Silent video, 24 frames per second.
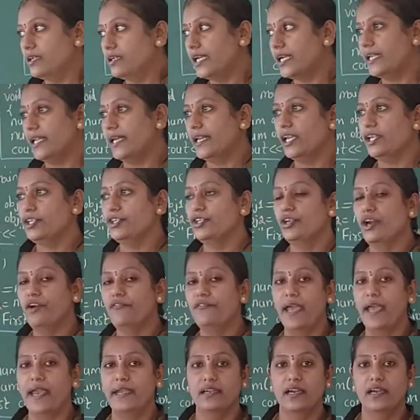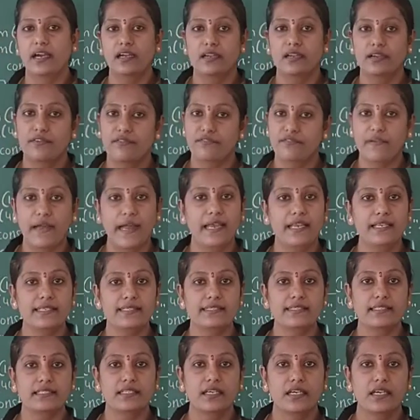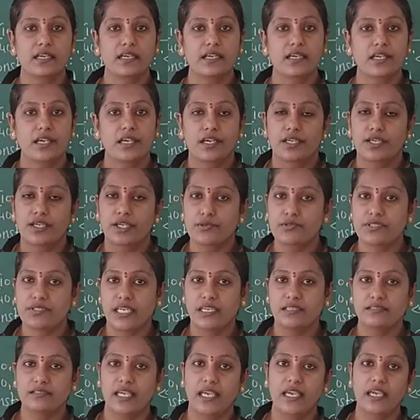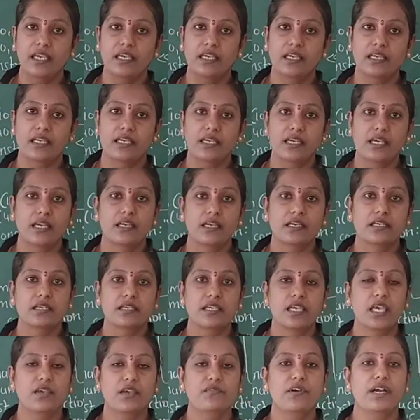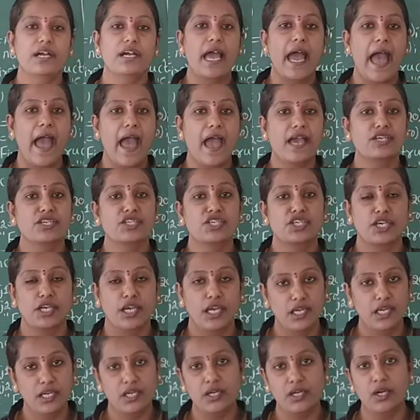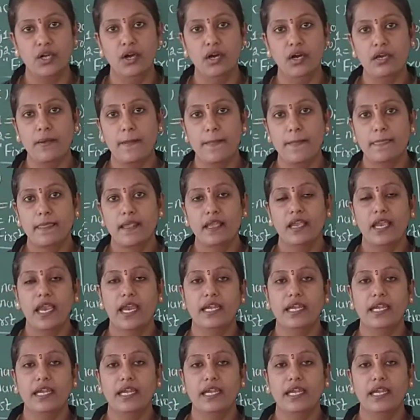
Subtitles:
declaration of header files using the keyword #include.